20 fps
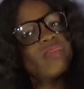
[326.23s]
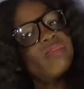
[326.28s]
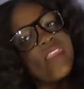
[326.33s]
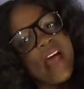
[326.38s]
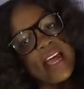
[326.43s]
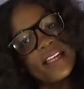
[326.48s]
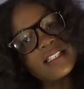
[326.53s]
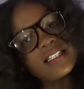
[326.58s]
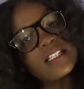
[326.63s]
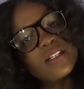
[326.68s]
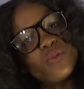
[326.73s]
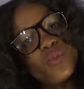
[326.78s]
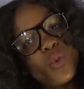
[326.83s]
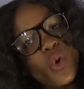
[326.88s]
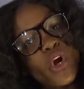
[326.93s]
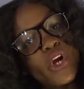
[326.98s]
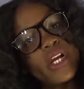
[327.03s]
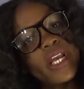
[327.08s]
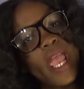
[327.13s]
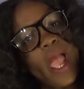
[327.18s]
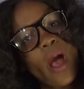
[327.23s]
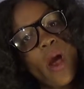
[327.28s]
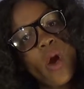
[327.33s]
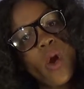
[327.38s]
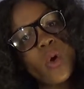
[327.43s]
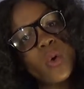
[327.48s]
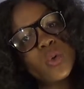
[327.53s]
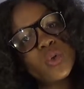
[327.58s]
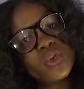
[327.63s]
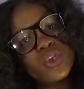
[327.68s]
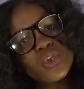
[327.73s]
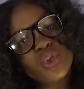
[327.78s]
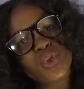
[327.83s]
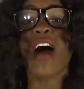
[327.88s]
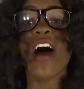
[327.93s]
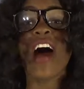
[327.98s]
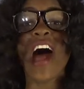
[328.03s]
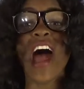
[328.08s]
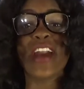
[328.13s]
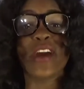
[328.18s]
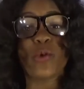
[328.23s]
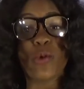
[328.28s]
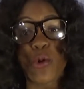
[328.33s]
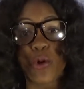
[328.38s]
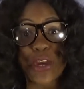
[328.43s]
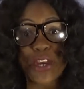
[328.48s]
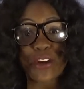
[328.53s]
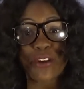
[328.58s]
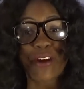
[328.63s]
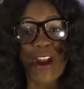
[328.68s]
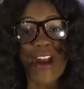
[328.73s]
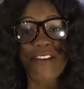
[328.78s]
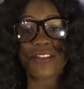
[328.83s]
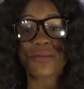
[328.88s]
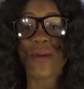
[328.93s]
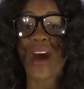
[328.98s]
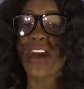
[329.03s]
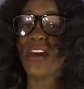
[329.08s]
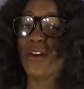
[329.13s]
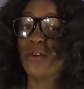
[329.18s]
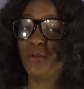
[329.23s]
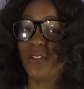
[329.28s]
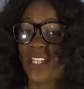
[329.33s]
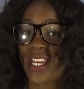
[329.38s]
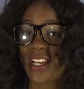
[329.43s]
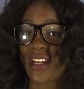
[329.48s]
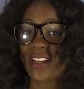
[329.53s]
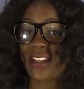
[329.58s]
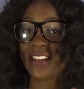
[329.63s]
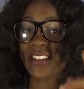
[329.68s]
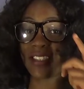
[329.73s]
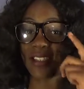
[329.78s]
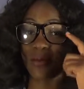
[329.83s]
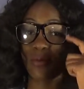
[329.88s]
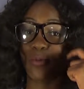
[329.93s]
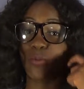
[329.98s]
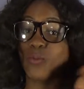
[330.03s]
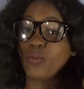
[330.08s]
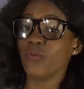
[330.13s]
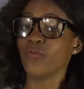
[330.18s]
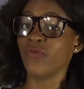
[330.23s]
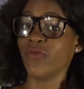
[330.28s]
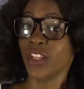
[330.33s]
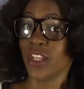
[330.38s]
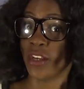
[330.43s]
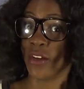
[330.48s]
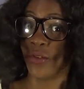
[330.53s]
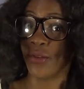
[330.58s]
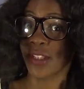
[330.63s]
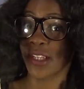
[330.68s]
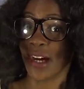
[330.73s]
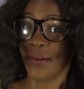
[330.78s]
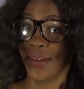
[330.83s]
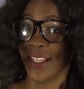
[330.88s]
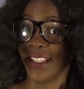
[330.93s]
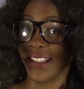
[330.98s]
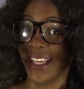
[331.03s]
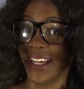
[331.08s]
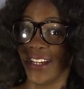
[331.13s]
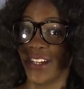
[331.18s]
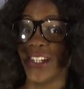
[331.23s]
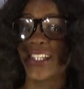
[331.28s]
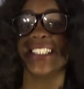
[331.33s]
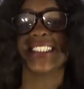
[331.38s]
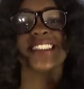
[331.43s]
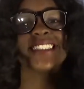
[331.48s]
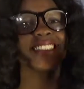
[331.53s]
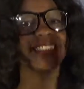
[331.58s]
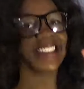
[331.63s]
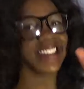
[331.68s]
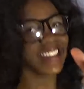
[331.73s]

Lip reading: That didn't work out. I choreographed my own dance. Video's coming later.